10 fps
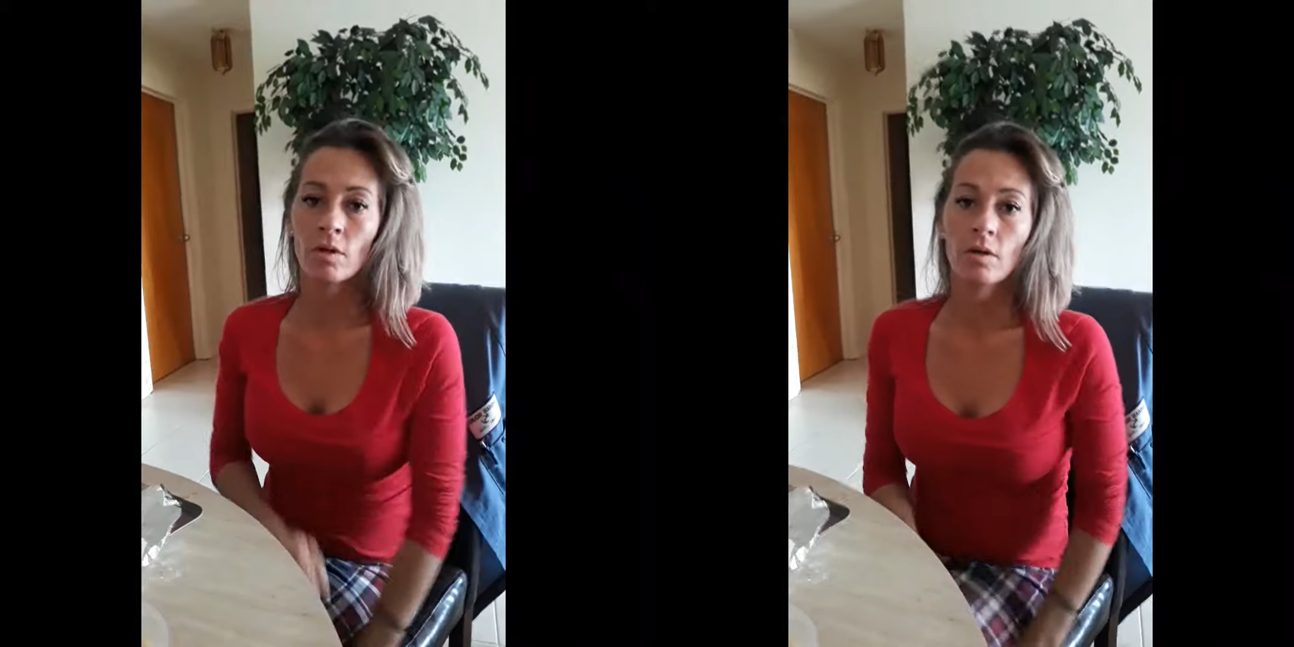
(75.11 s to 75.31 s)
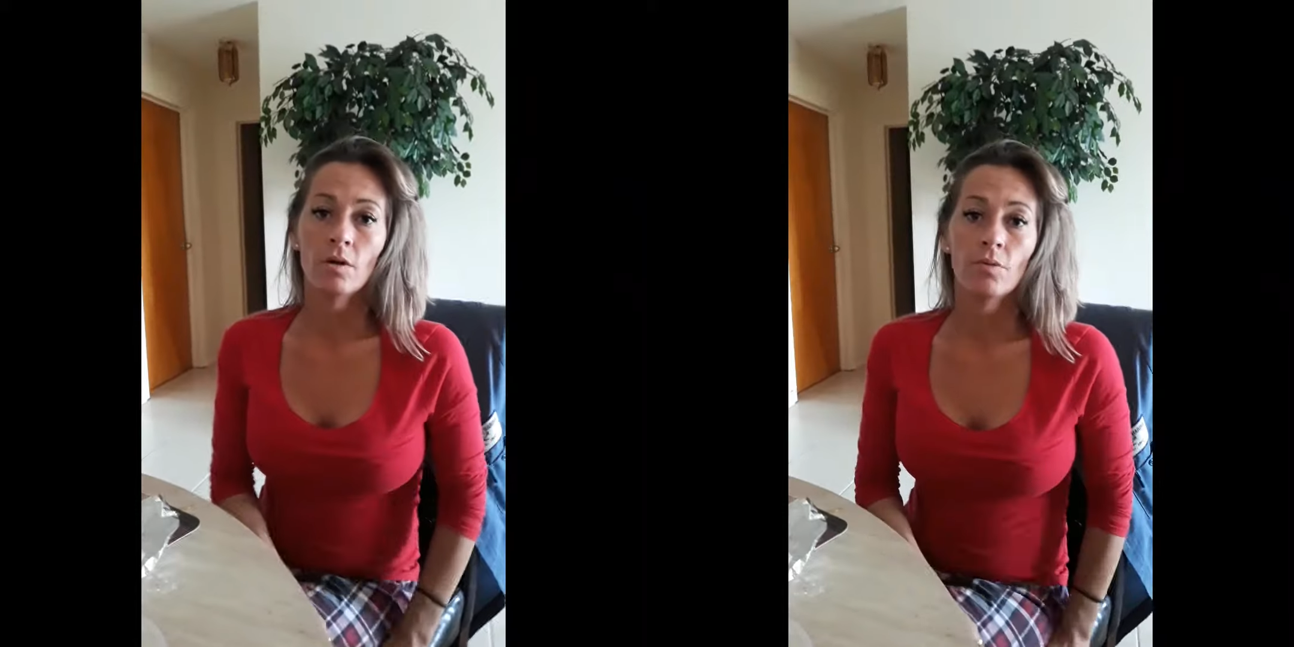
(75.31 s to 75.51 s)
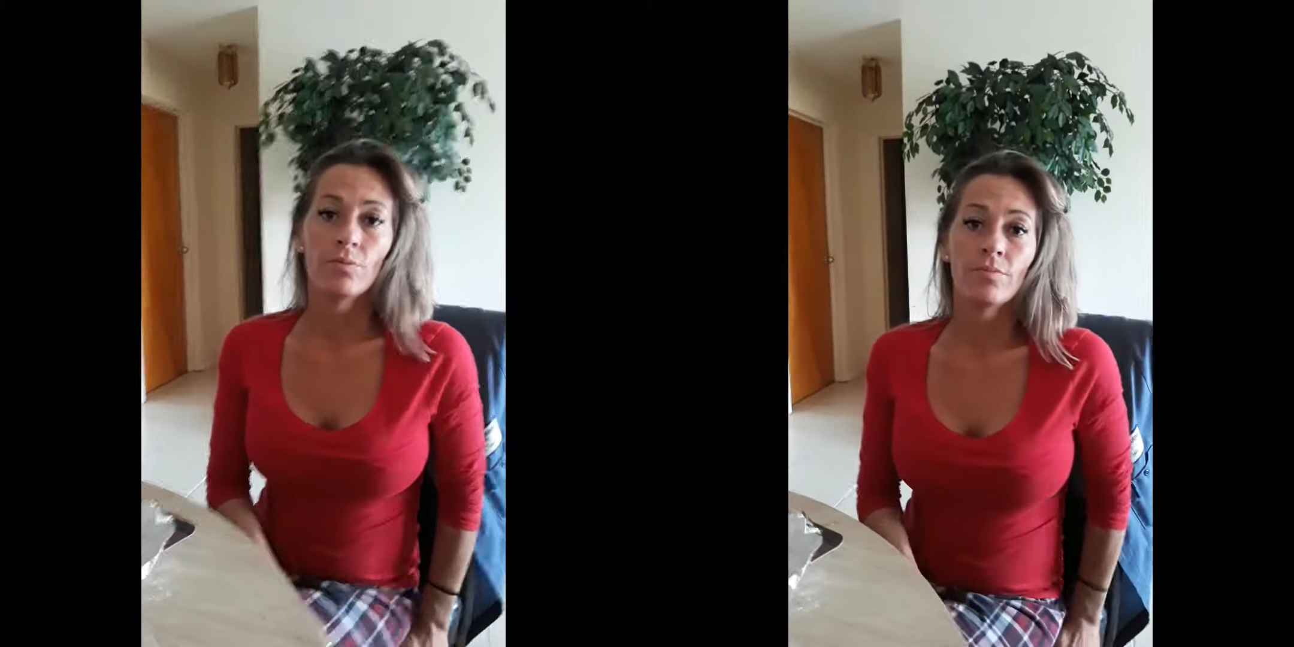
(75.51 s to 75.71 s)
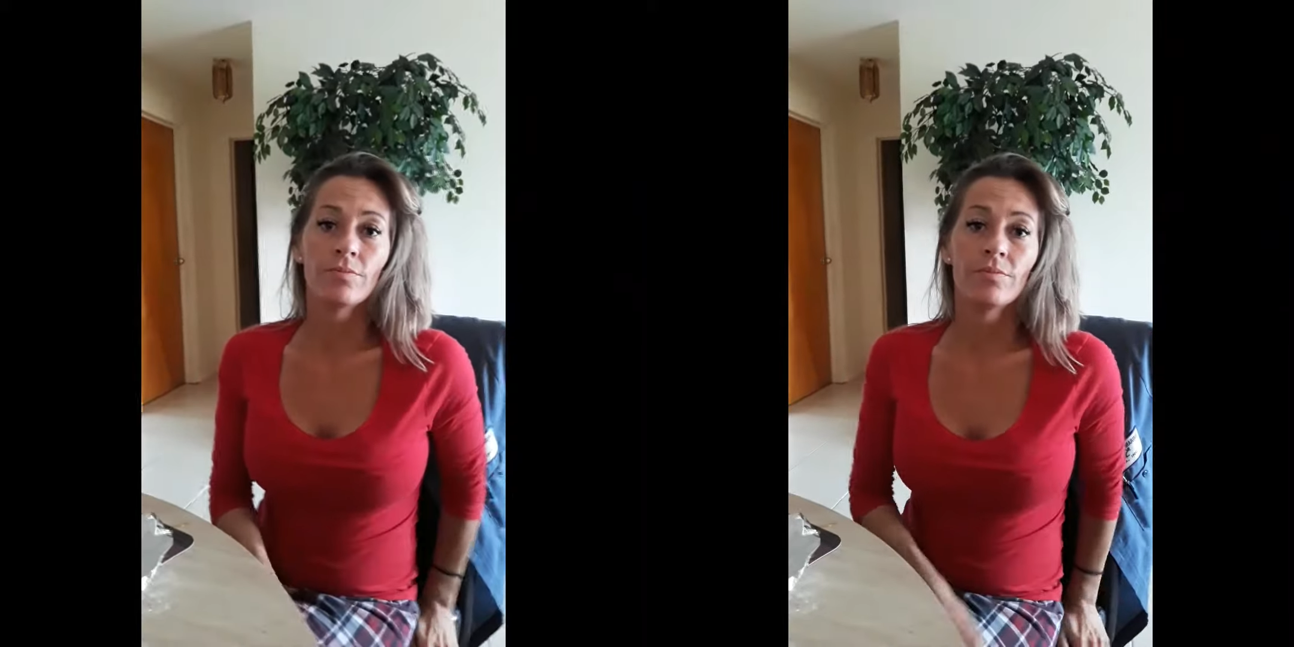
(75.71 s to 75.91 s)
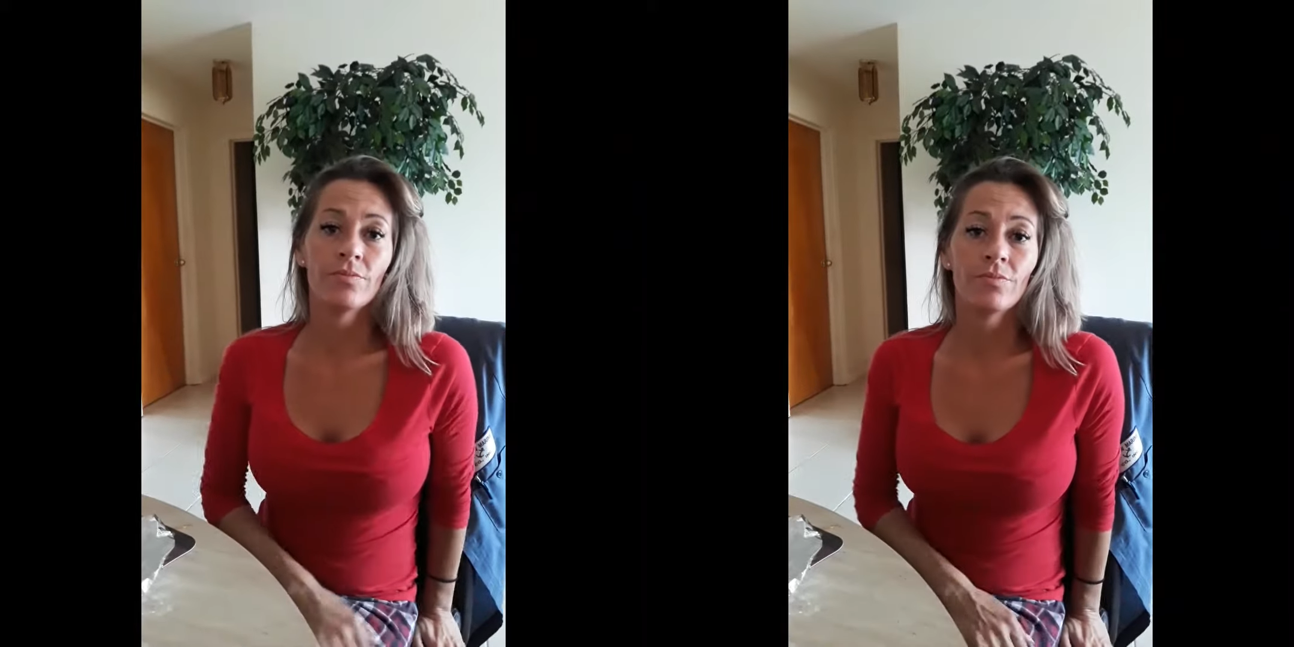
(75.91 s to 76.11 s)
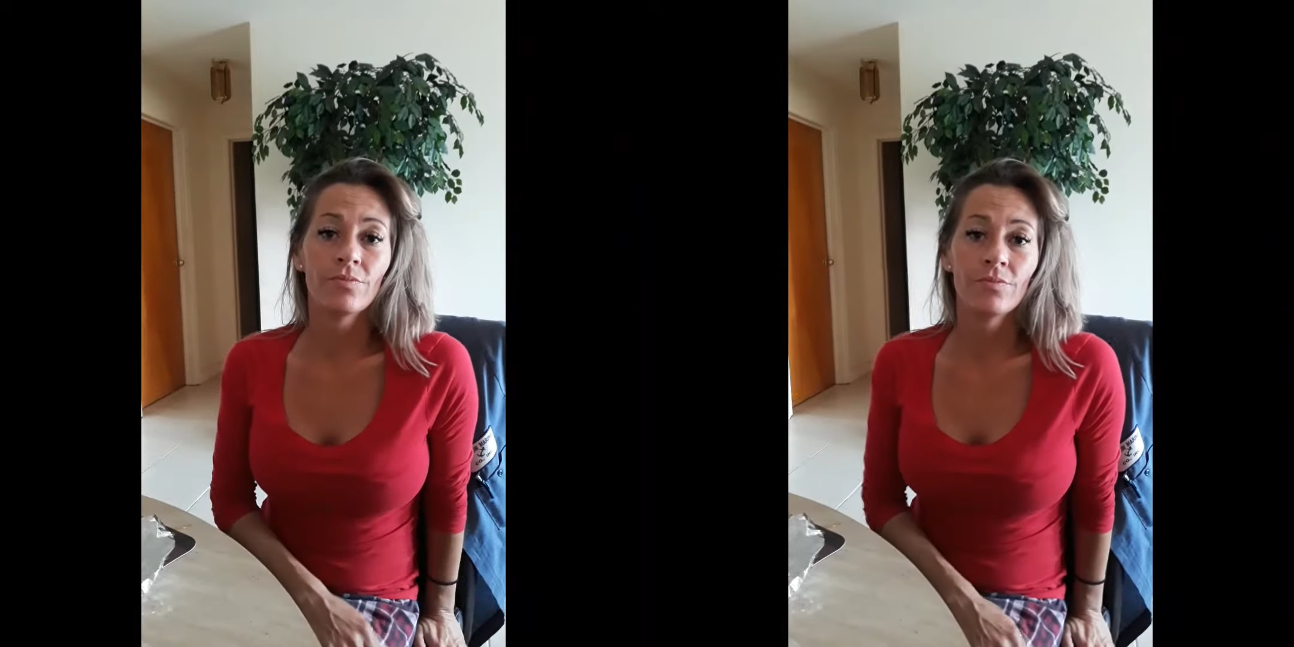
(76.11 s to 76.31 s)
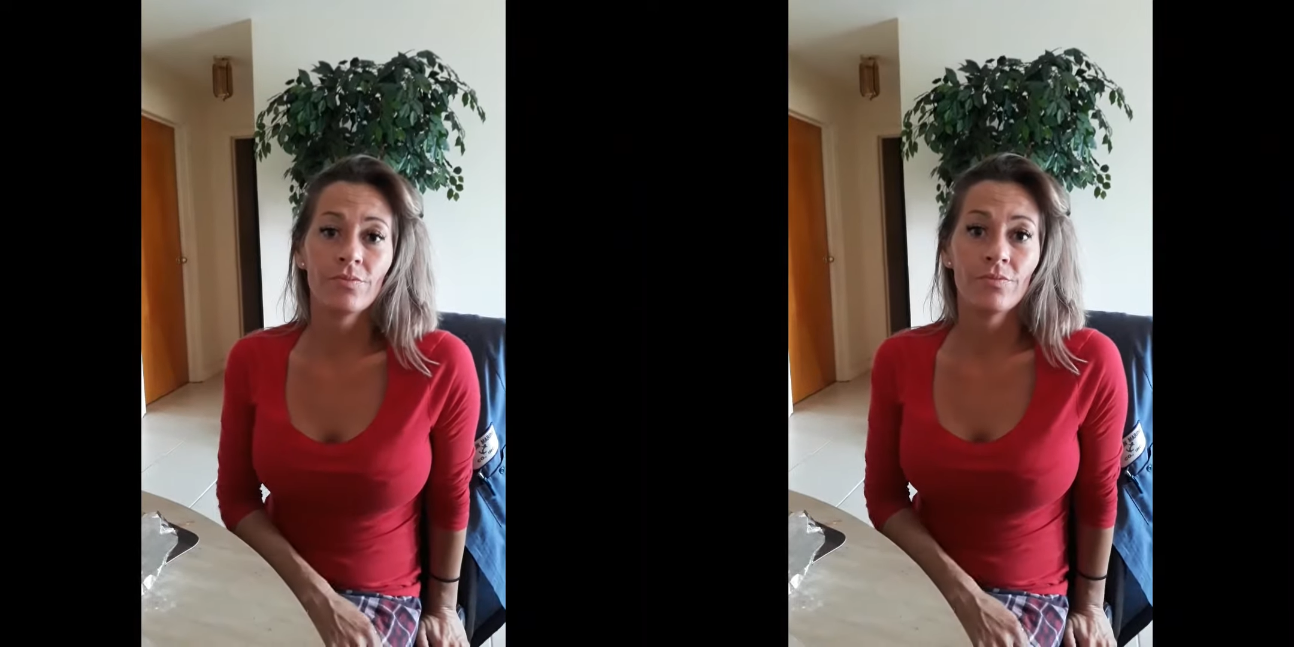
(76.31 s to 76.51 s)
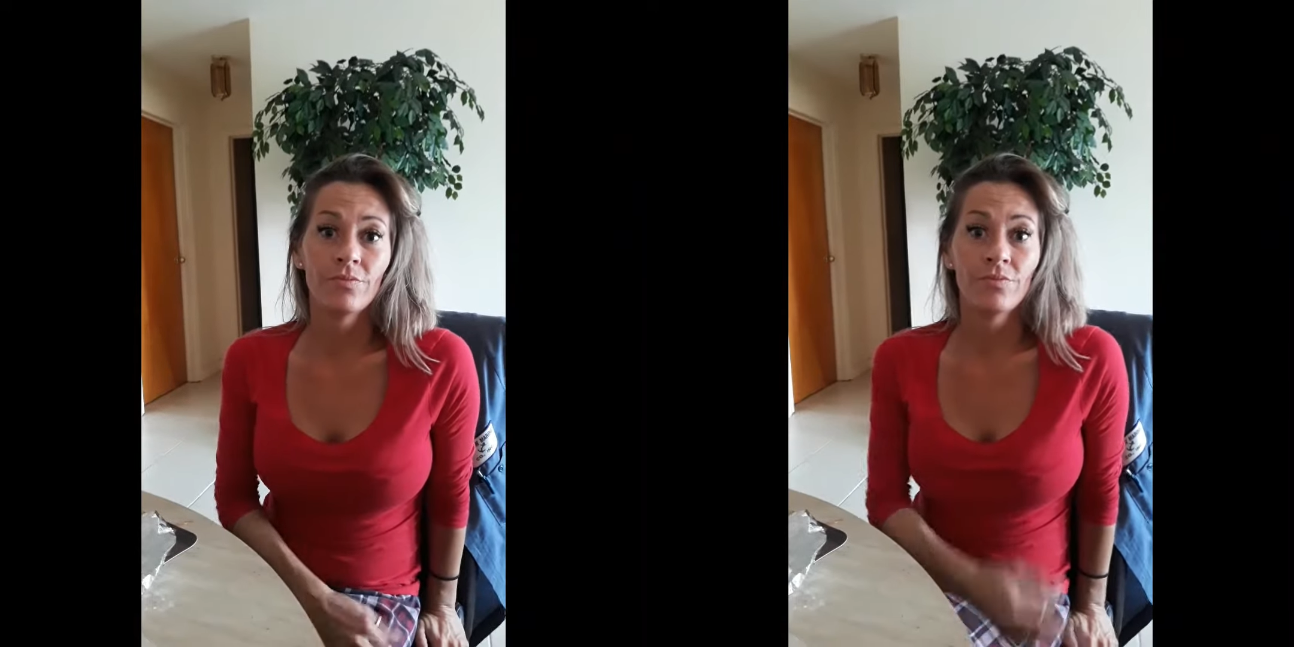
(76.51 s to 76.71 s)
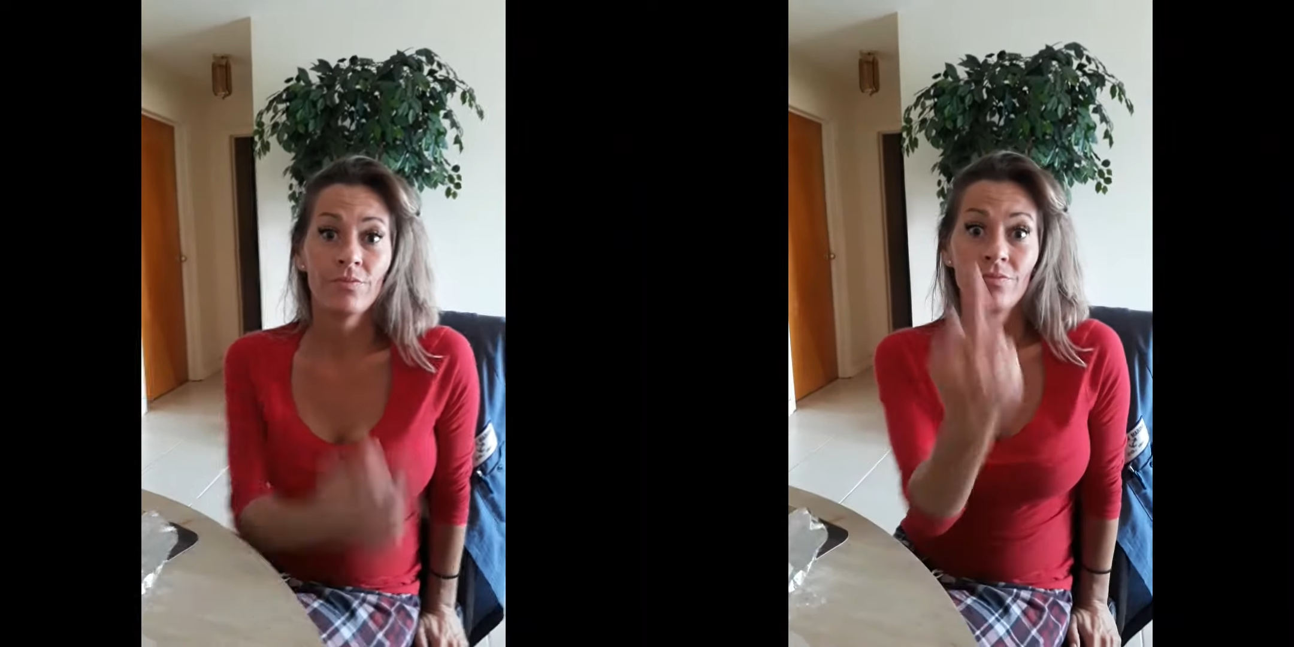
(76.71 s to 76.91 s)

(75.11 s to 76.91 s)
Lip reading: Yeah!